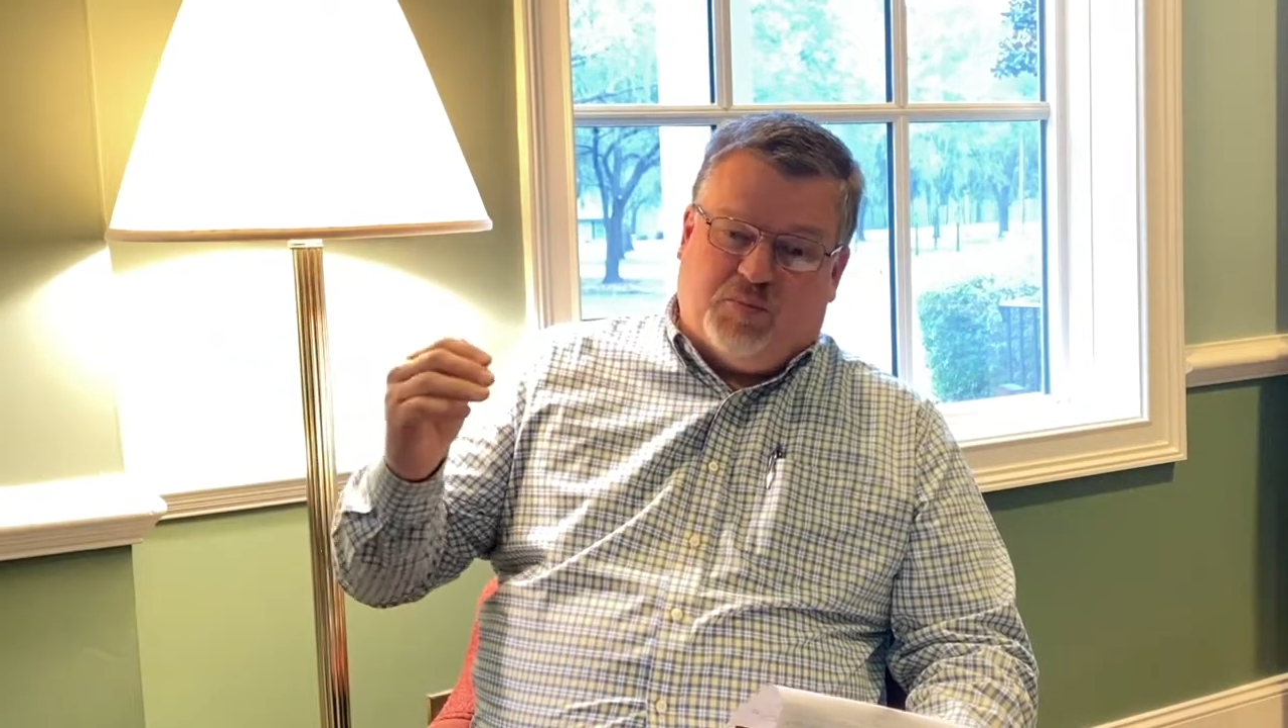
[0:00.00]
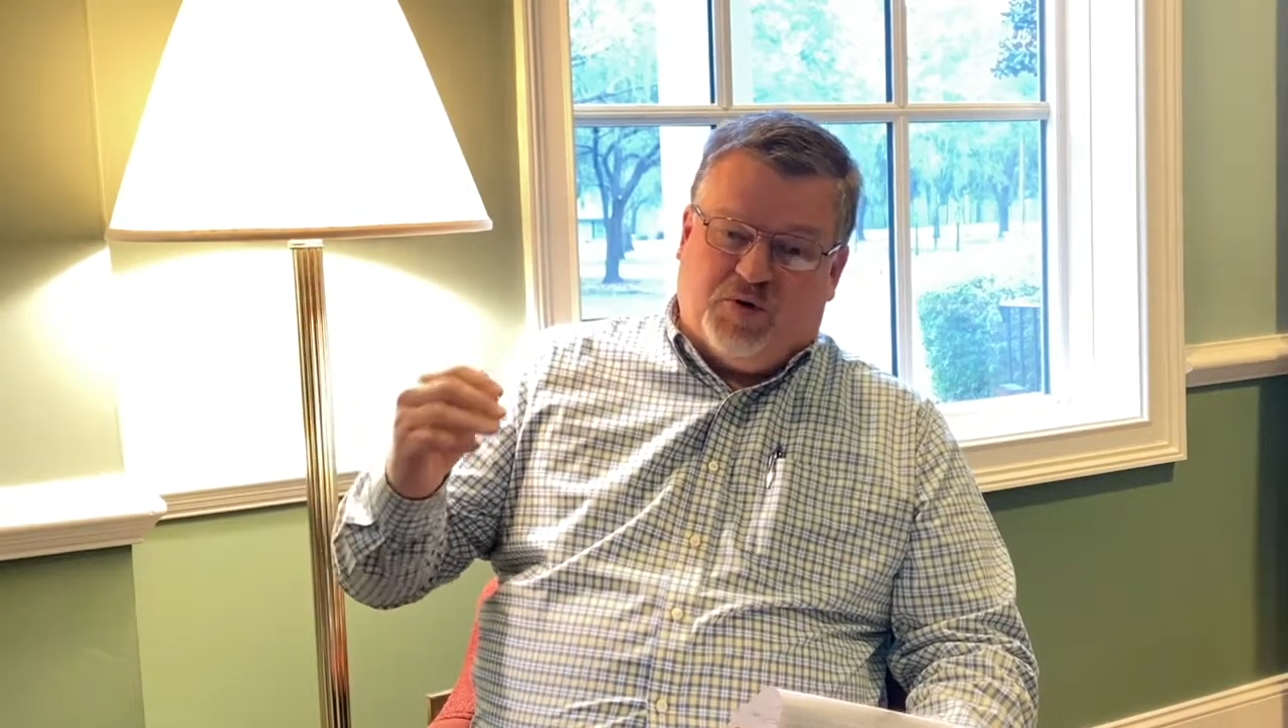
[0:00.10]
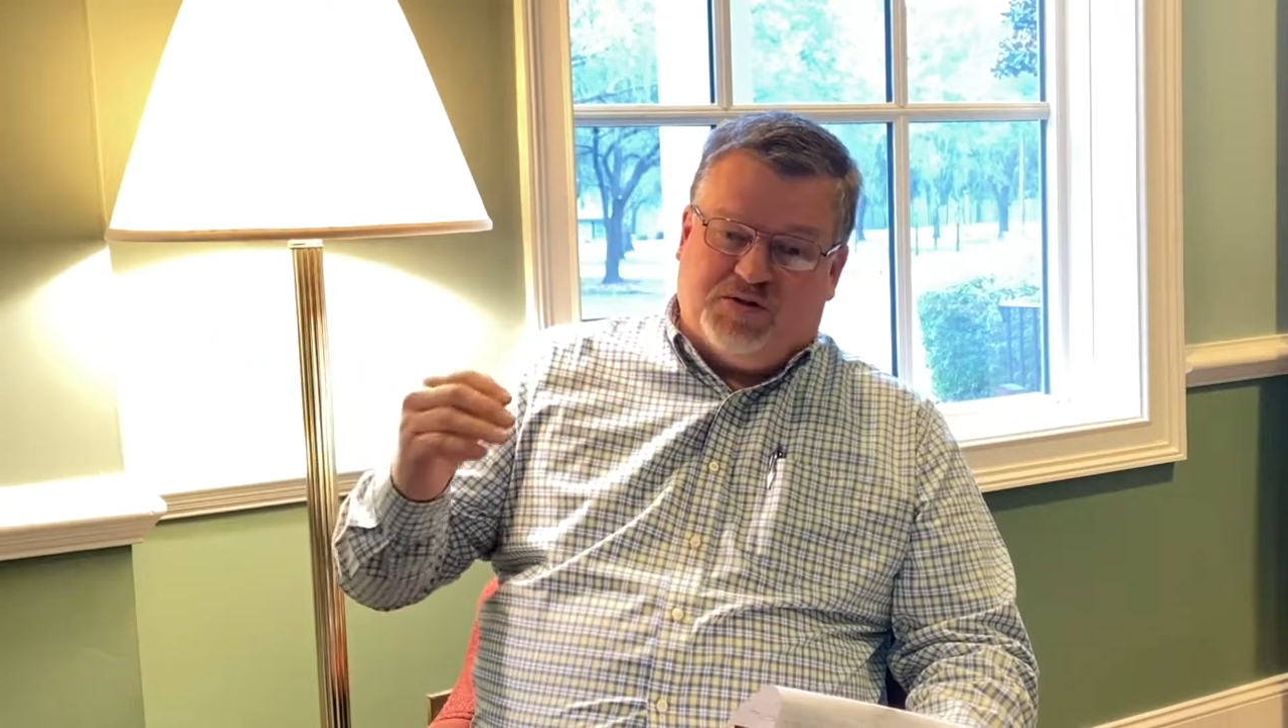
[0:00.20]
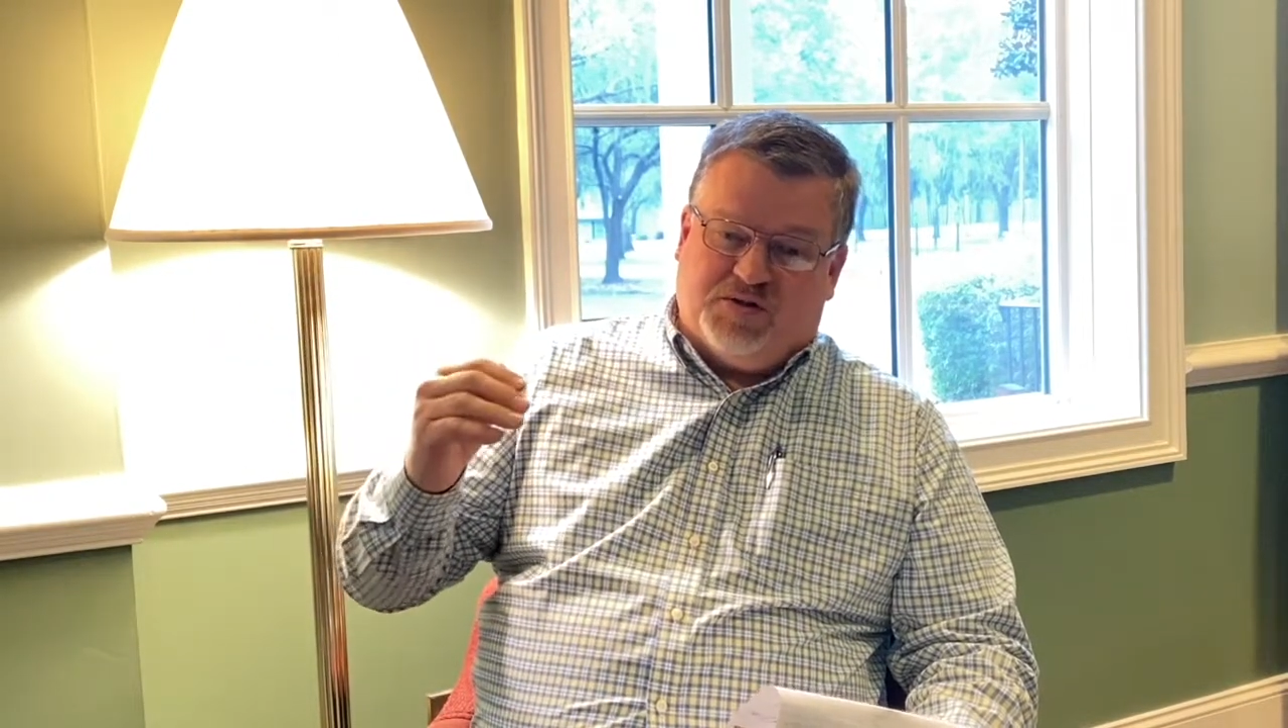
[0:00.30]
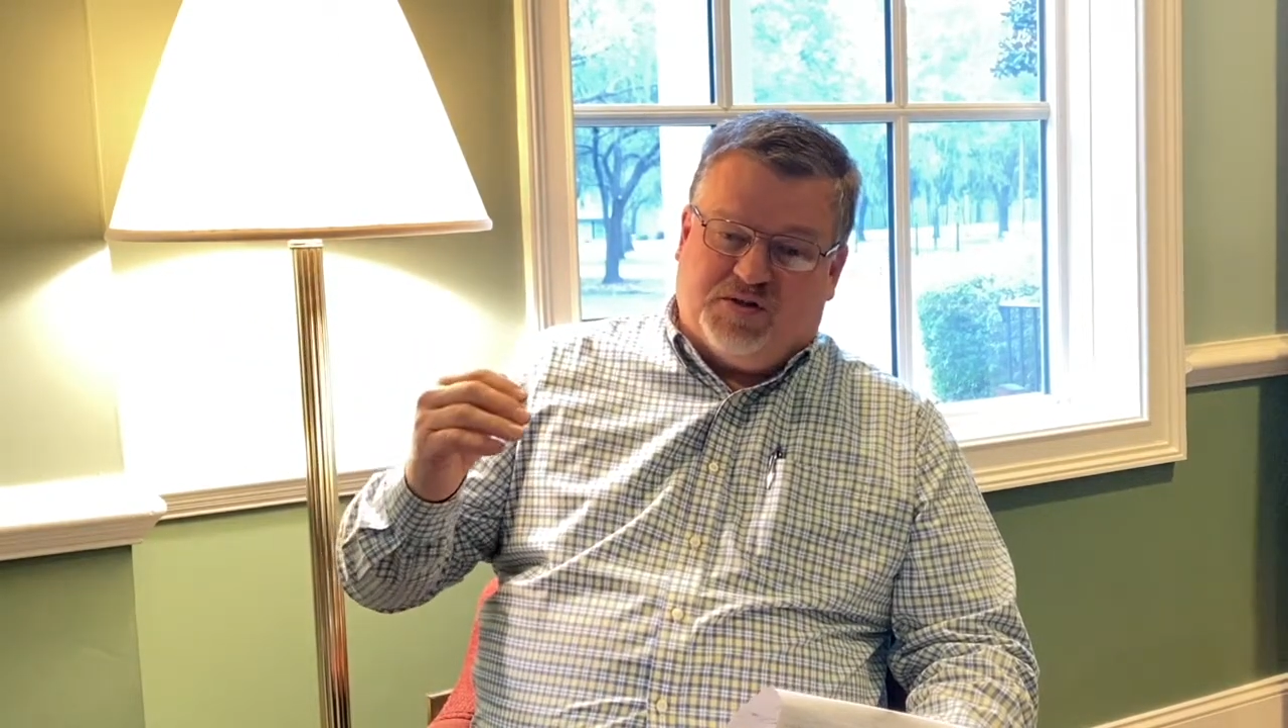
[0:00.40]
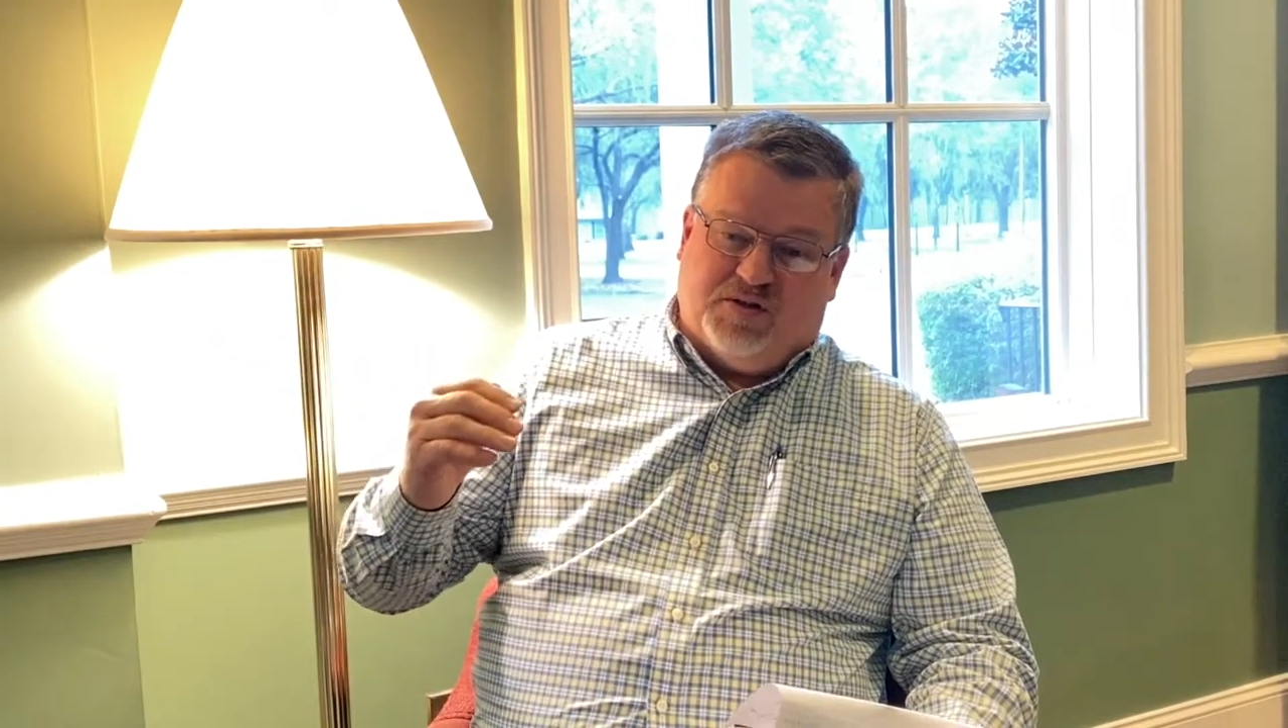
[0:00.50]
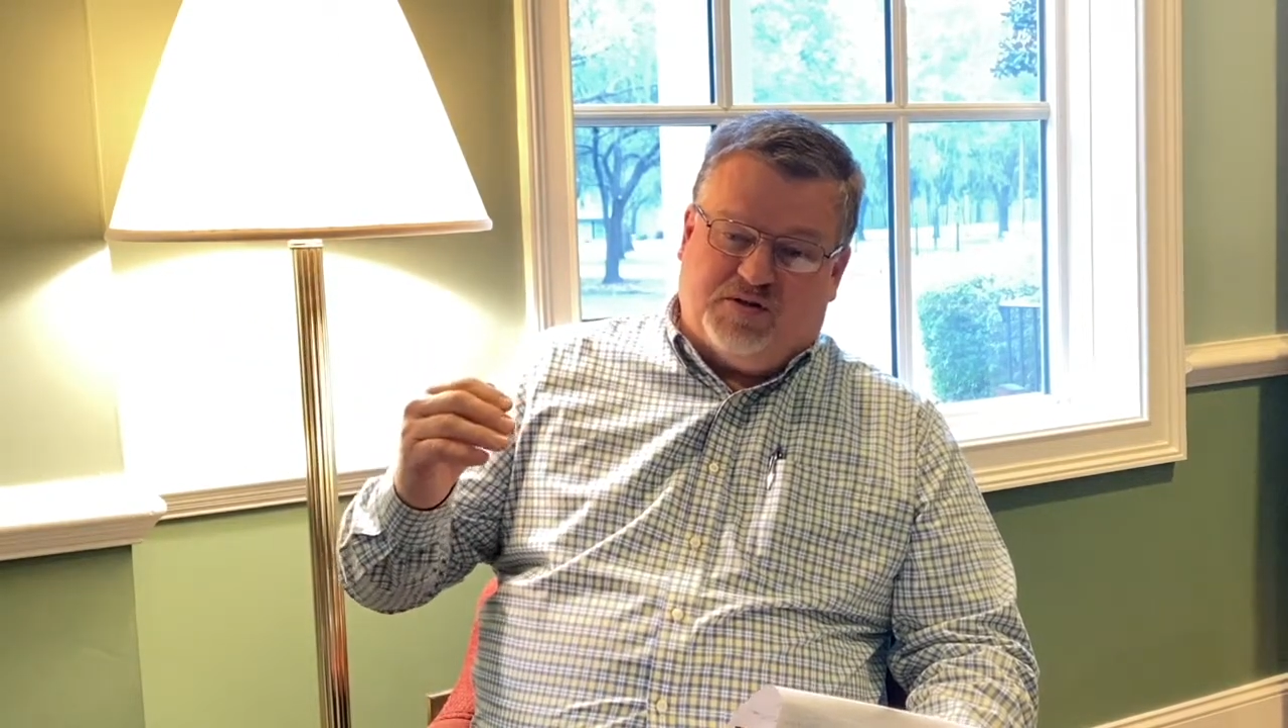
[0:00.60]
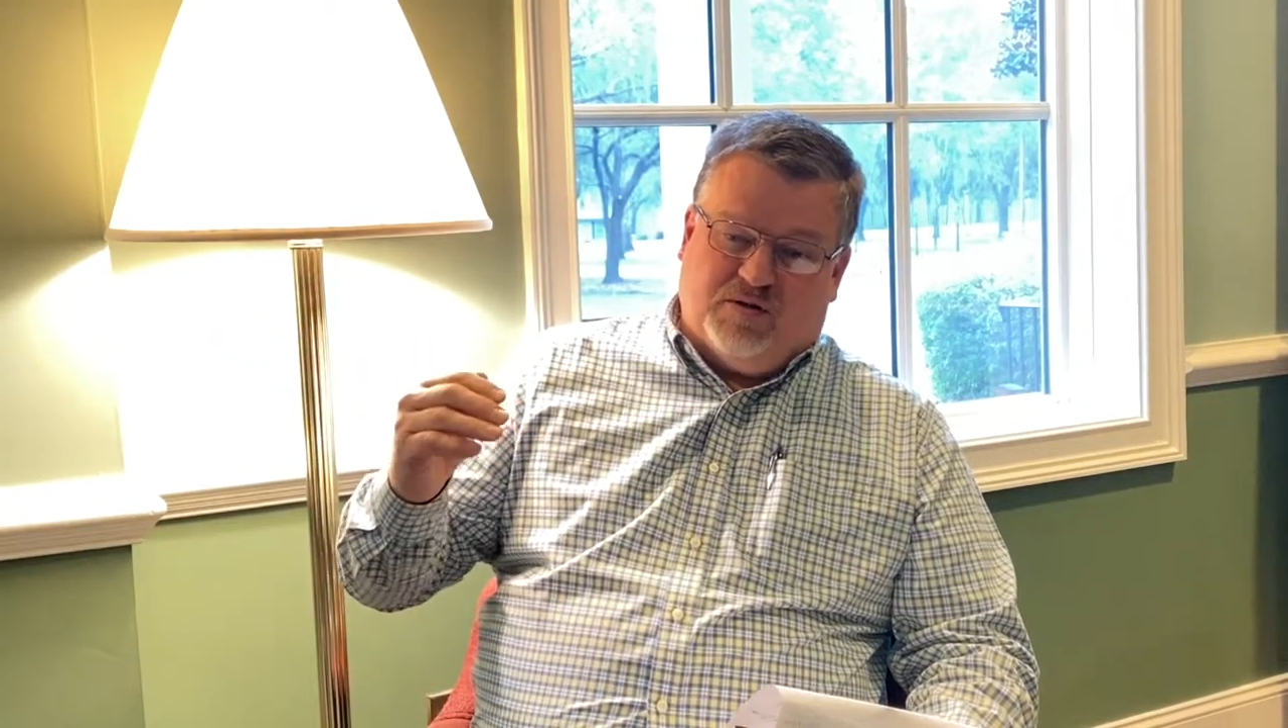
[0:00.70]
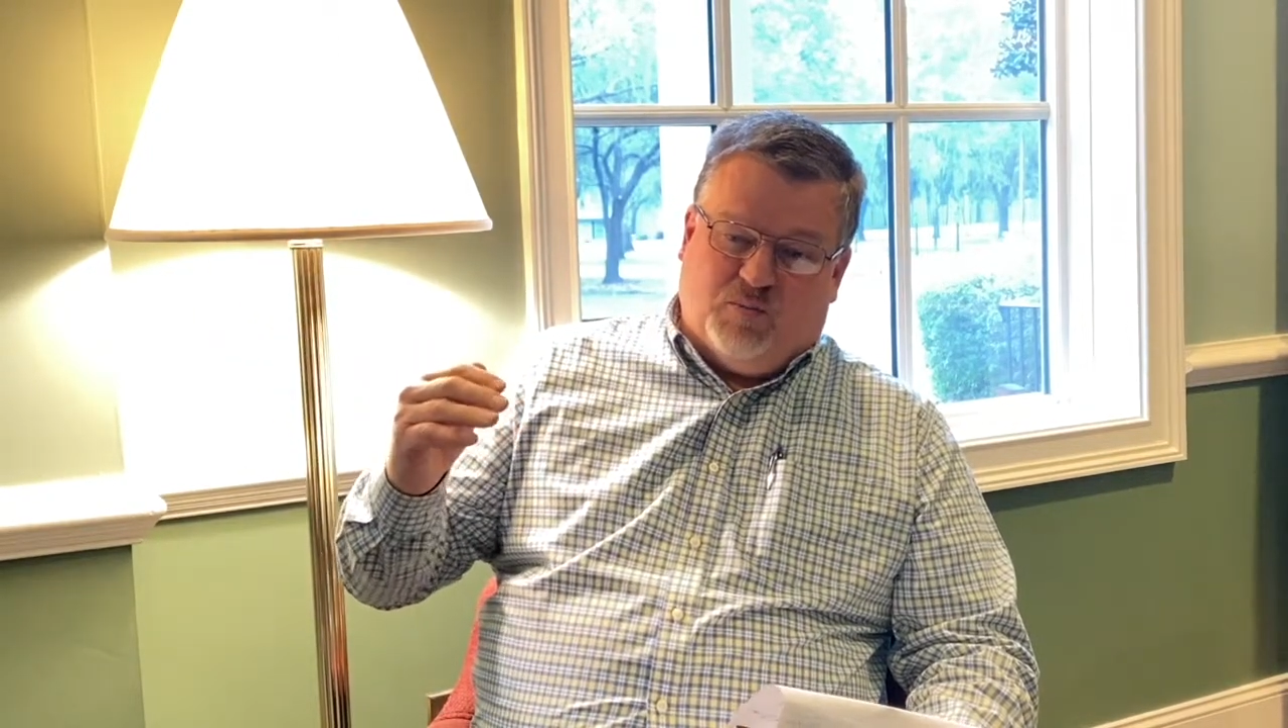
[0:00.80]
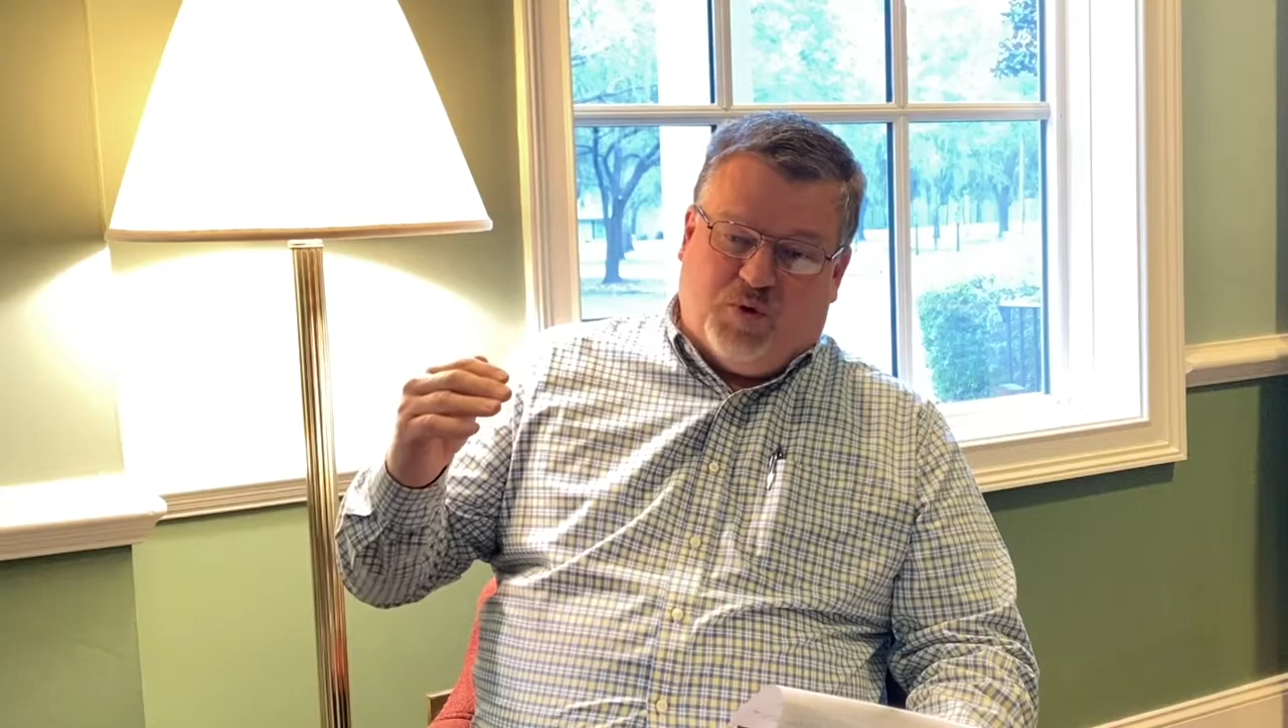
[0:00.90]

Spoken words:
prison system,